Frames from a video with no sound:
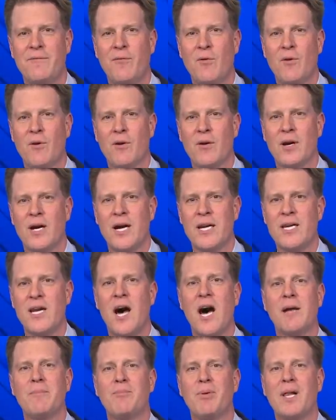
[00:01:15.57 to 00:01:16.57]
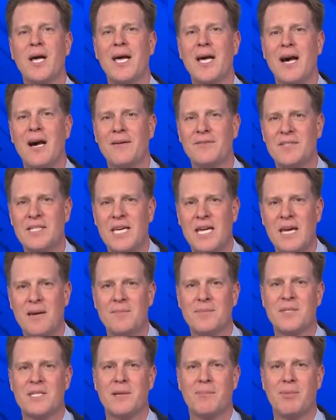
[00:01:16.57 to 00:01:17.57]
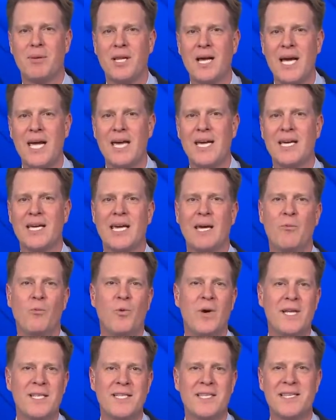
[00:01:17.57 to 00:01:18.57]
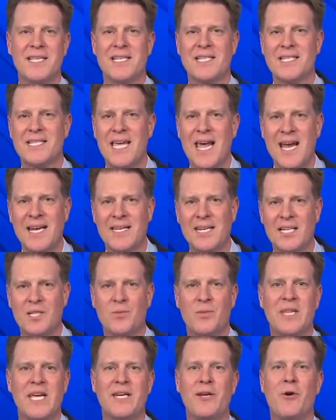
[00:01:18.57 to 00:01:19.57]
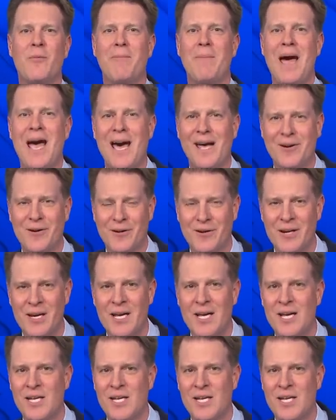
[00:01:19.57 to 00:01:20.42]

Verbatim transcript: for a non-playoff team to play and get wins in the standings when they don't matter.